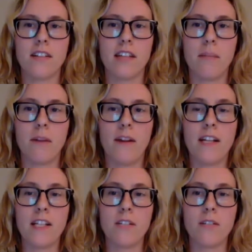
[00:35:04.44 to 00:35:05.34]
Library
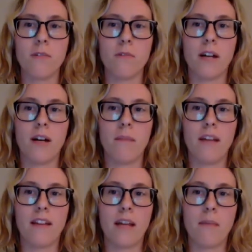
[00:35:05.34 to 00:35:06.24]
to um,
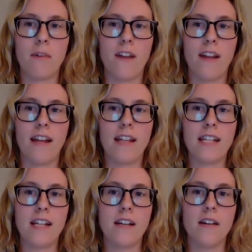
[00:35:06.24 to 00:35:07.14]
being a librarian at
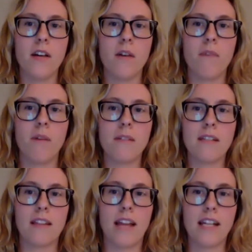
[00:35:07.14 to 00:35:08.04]
Dana? What was
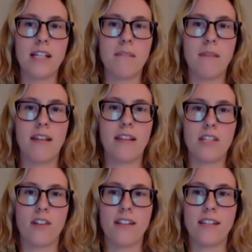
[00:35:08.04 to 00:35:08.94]
it like to make this
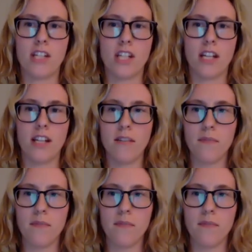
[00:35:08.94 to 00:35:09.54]
transition?